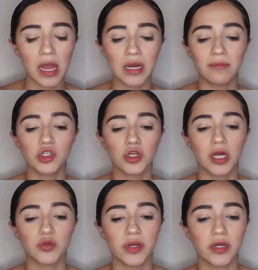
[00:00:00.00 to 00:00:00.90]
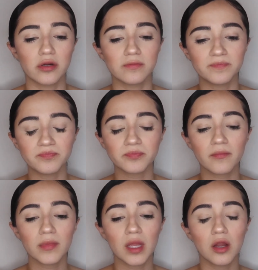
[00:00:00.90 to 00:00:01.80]
And I'm gonna show you guys right here.
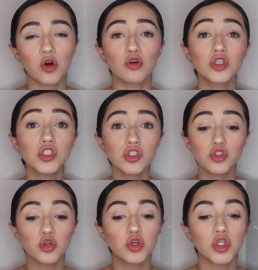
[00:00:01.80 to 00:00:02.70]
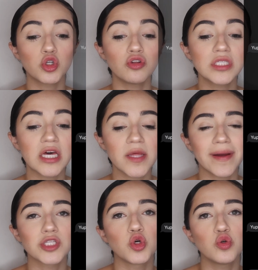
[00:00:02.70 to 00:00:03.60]
Her older sister told her, don't tell them
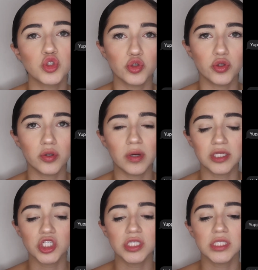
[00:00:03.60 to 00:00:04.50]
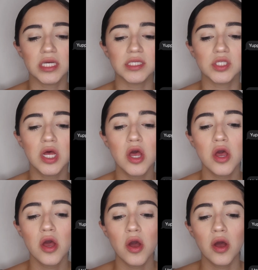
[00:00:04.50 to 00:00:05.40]
I told you though. And she says,
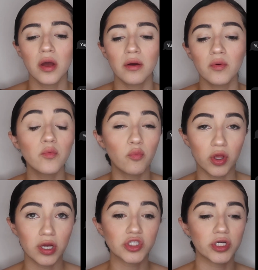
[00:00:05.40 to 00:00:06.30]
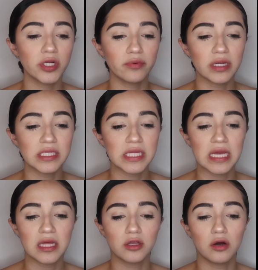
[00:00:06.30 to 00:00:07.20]
what you guys are gonna read
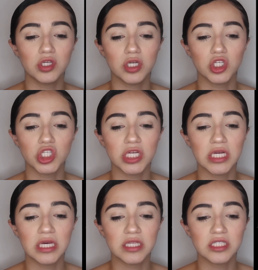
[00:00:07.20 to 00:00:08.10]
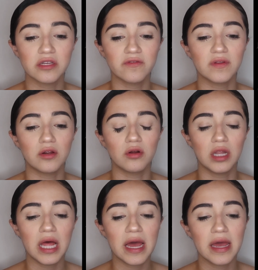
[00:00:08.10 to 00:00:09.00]
saying that they always talk shit, that's stuff that they don't
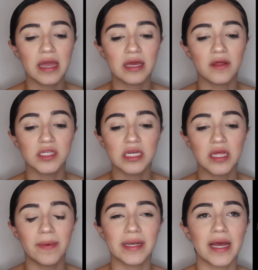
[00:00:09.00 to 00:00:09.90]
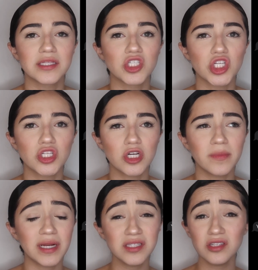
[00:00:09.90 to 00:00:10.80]
like, and I'm saying that my dad's a shit talker.
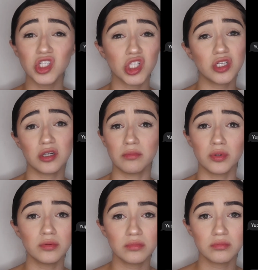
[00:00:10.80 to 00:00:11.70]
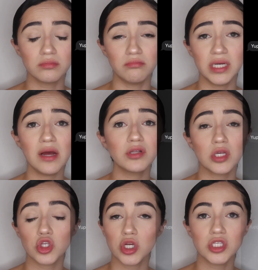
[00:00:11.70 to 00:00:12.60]
My dad's not a shit talker, boo. My dad would
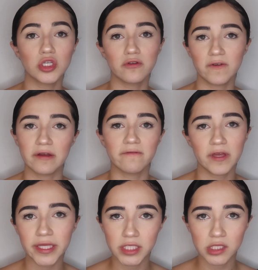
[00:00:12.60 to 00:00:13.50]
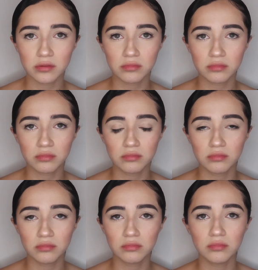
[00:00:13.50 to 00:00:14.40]
tell you straight to the face,
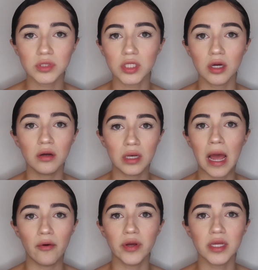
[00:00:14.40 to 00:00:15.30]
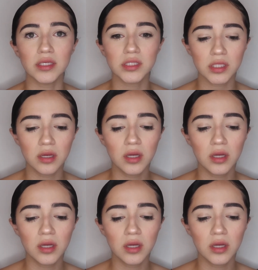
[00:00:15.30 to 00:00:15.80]
you know, and how it is.